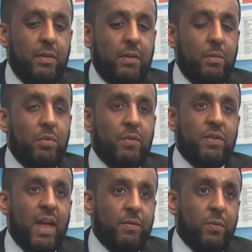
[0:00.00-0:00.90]
number of
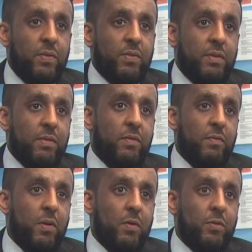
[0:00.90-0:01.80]
staff with different
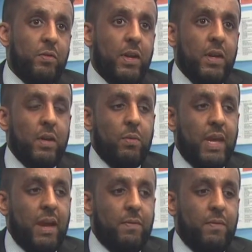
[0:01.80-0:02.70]
roles. We
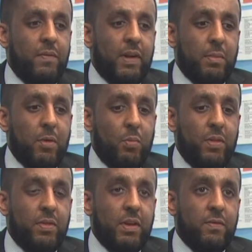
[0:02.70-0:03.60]
have at the
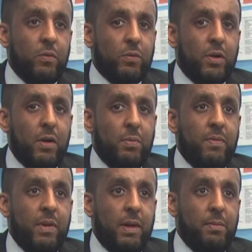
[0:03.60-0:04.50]
moment 3 full-time
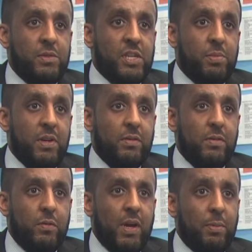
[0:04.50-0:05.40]
GPs
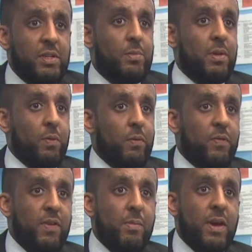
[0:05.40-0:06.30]
who happen to be all
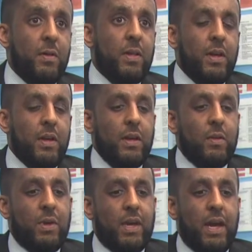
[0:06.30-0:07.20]
female.
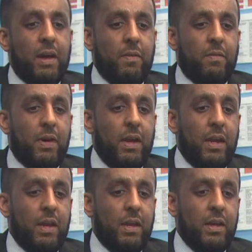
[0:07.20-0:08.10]
We have
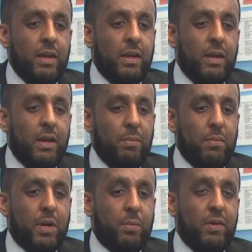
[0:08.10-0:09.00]
a
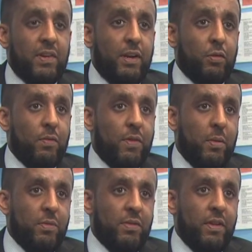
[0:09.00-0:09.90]
couple of clinical
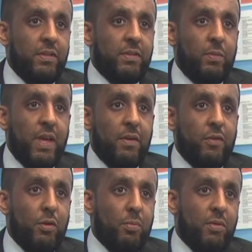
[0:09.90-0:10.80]
pharmacists. We have a
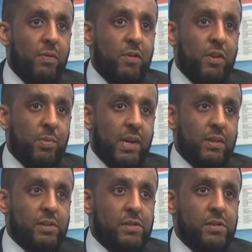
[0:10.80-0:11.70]
number of nurse
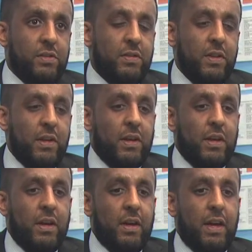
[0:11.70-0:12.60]
practitioners
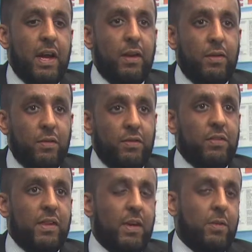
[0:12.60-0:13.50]
and nurses
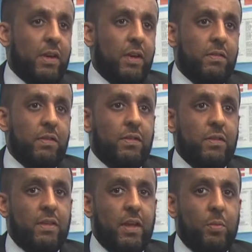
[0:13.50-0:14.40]
and healthcare
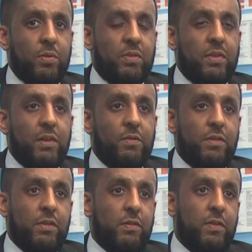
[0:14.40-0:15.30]
assistants to help us to deliver the
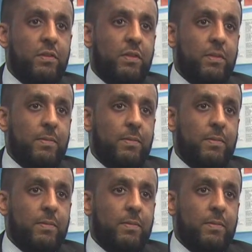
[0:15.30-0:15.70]
service.